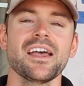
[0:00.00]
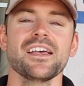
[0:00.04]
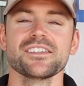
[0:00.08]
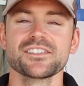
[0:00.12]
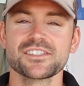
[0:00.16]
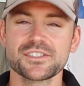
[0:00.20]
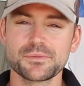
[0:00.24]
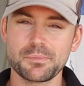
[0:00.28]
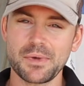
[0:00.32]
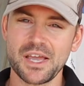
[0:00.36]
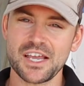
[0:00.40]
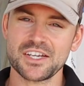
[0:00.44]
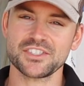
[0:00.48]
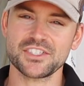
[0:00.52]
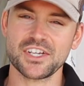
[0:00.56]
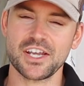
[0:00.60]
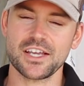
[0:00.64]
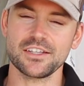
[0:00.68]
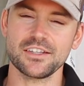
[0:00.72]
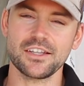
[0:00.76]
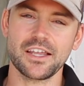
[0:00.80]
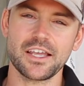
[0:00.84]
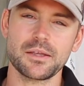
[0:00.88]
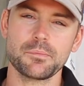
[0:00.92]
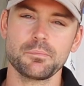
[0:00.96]
smash
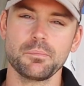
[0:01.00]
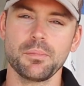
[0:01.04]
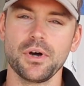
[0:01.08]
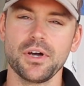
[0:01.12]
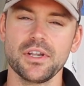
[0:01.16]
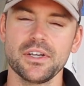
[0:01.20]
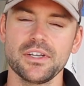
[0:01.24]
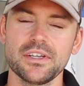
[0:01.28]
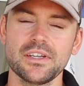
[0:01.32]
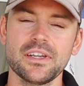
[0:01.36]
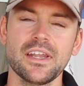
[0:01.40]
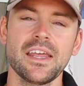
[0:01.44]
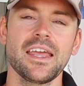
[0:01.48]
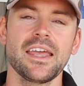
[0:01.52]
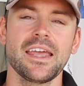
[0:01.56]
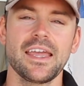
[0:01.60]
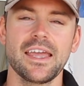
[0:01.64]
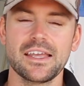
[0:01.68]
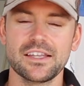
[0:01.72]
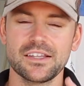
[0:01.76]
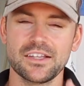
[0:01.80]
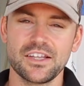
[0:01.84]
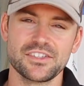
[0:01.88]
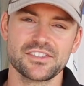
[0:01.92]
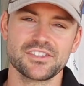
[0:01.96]
that like button,
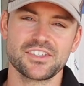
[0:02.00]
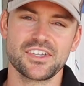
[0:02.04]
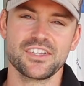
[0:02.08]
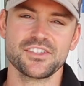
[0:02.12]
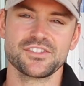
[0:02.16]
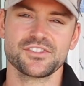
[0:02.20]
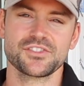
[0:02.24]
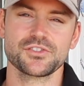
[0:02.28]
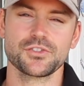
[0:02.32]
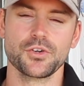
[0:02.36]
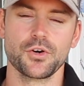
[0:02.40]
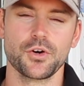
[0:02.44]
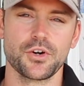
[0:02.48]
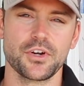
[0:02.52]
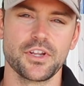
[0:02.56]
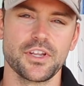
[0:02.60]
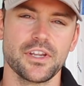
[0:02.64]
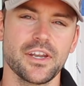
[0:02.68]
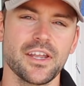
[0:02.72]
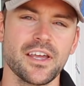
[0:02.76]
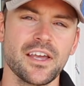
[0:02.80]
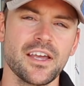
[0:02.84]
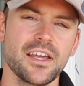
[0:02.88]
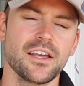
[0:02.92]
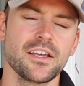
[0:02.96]
and let's get
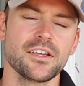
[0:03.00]
started.